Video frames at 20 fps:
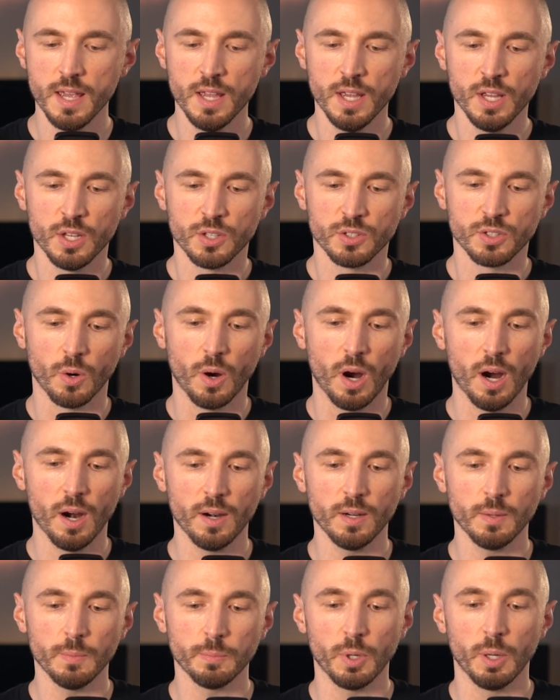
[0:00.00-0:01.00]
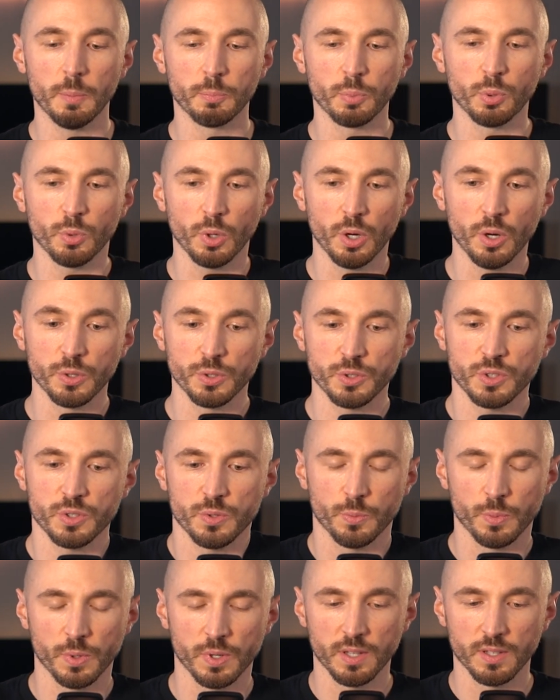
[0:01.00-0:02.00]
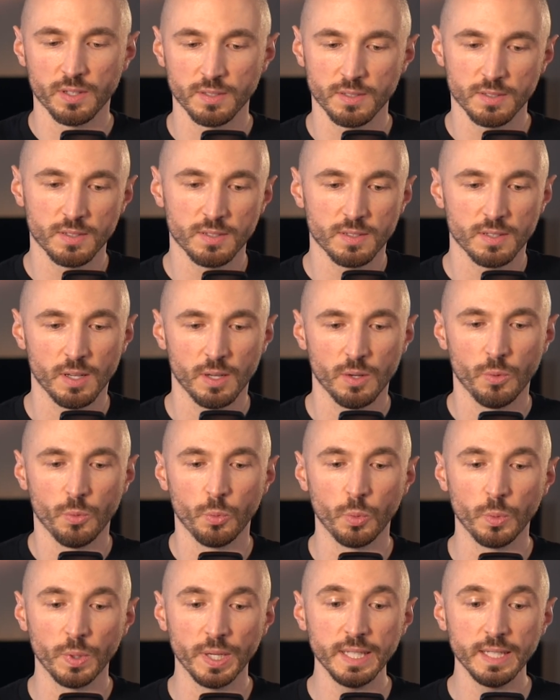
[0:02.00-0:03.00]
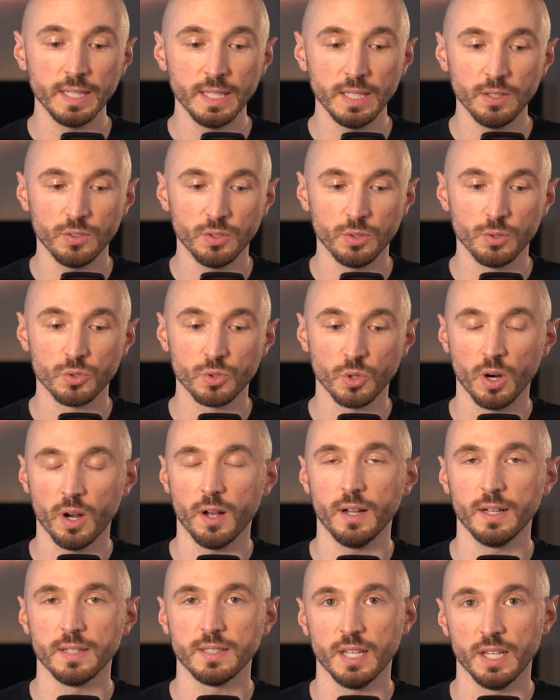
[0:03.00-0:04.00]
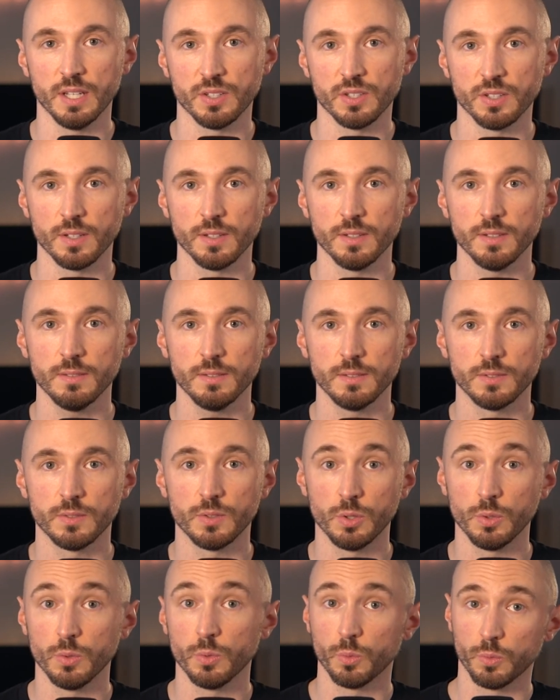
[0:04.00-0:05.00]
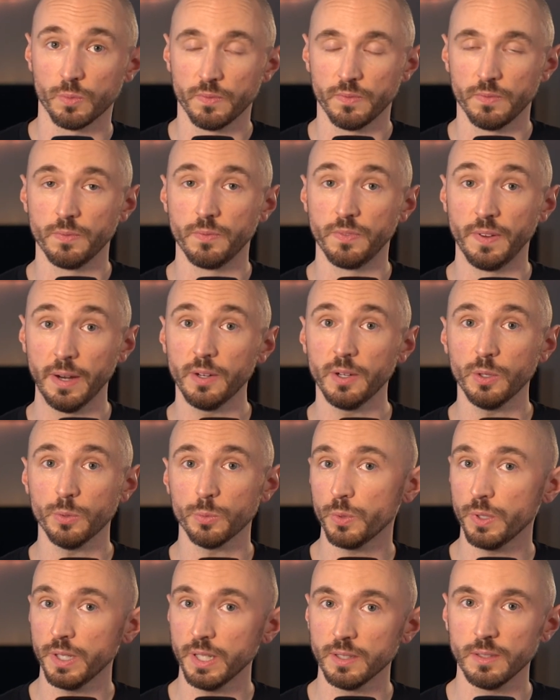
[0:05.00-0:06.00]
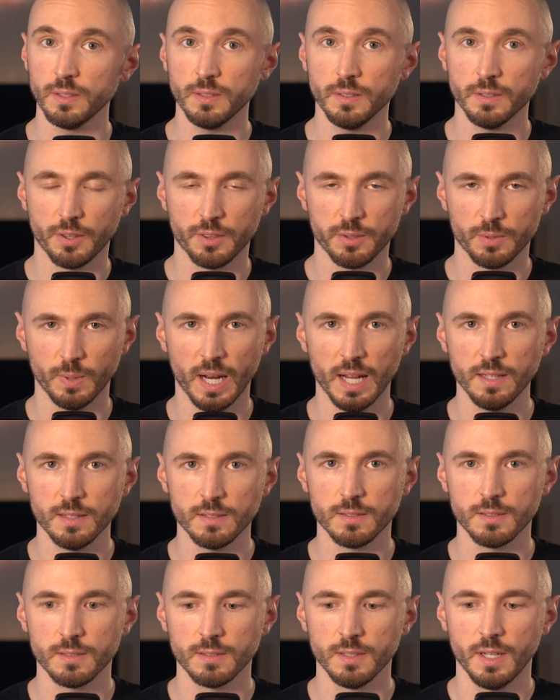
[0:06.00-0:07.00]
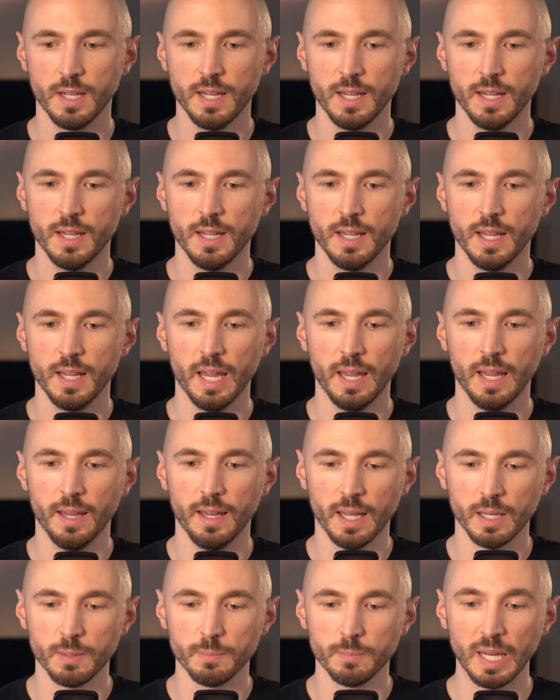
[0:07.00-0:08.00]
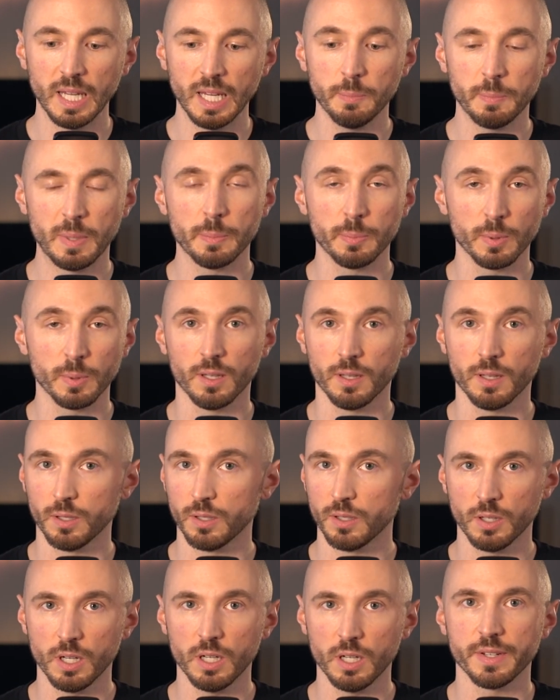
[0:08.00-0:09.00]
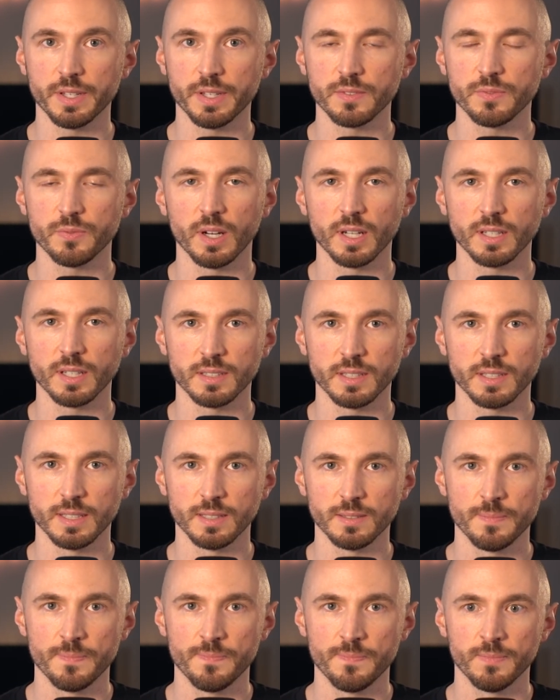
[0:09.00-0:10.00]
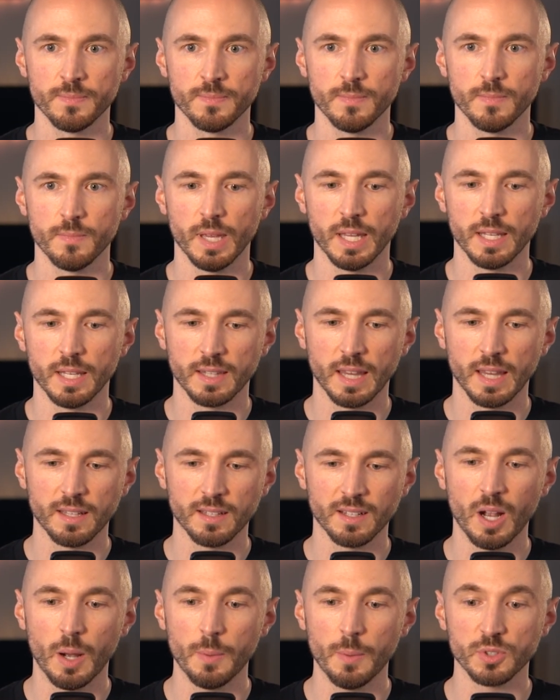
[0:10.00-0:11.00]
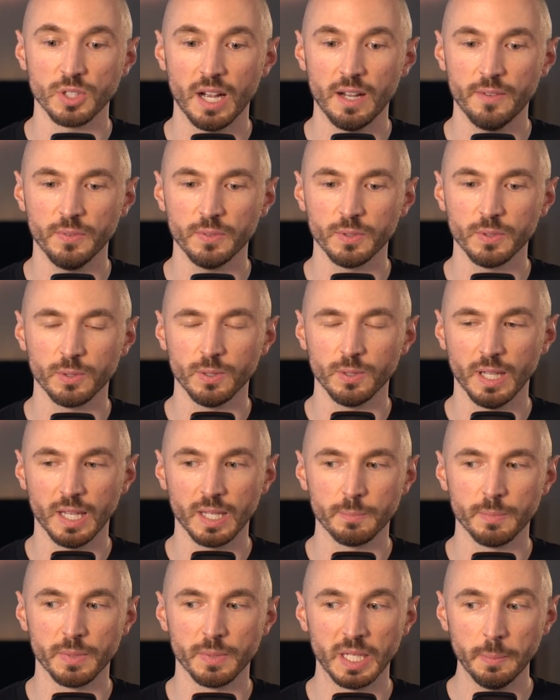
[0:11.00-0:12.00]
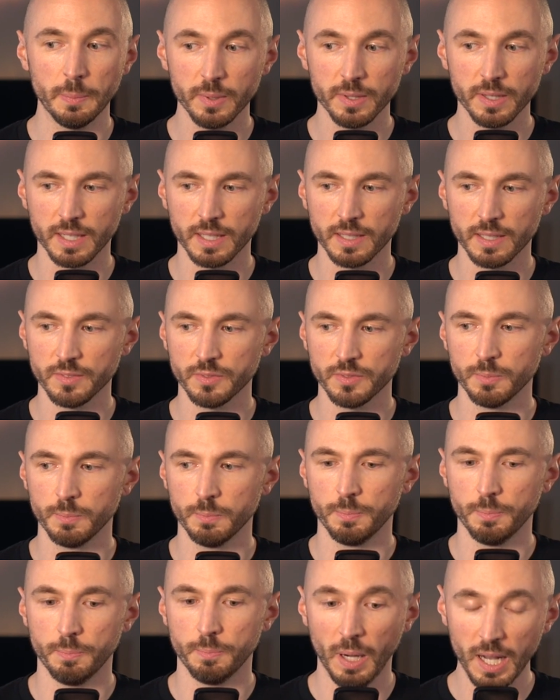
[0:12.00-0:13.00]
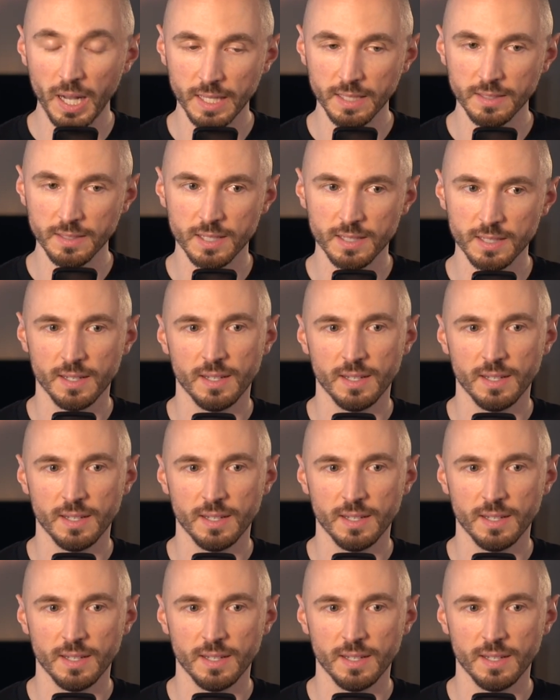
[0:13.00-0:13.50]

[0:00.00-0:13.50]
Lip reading: So our approach was, we need to draw attention to very real threats and make people a little nervous, frankly. And that comes off a little like manipulative, but